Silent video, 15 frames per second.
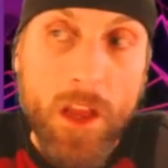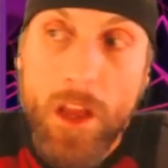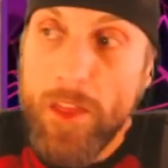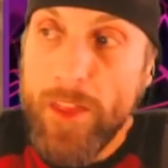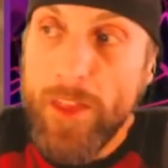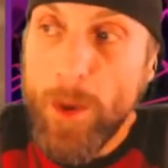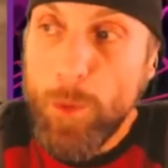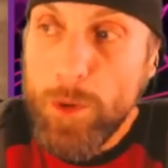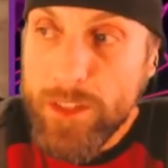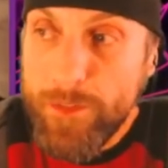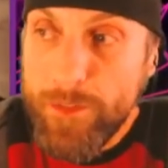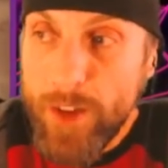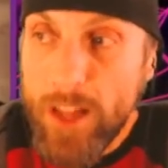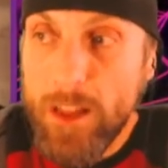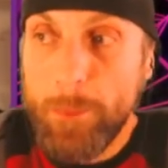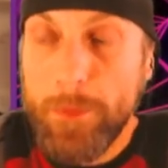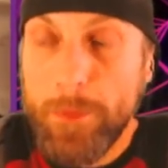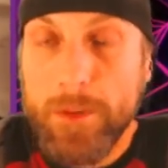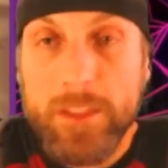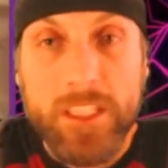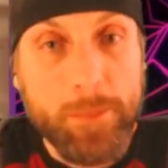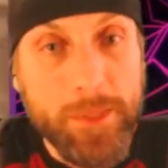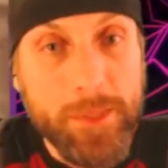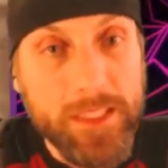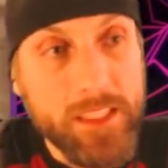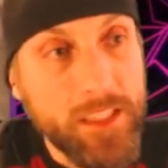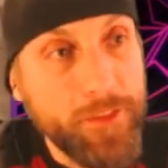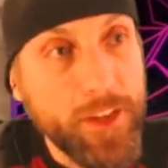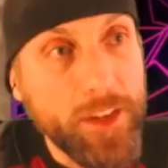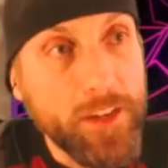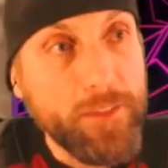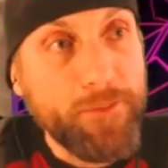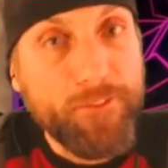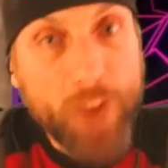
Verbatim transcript: They will develop specific